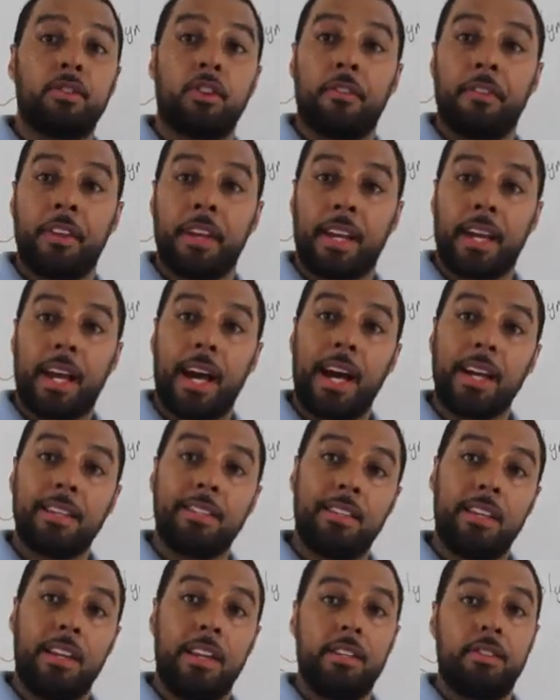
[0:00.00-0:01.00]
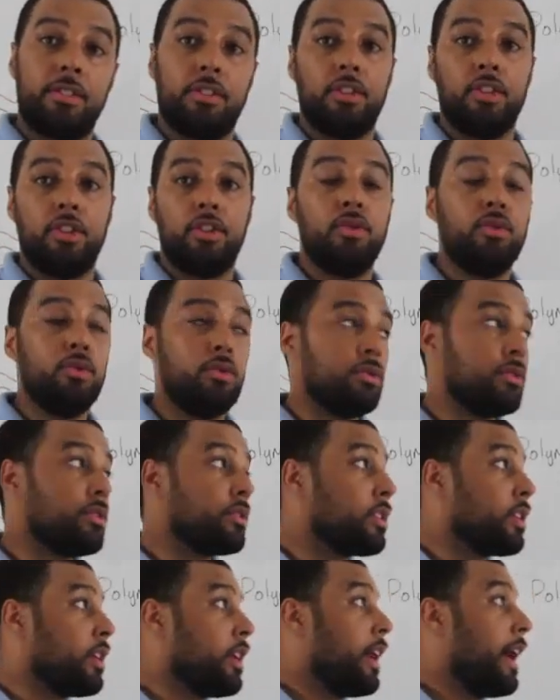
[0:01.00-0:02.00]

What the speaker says: on the catalyst used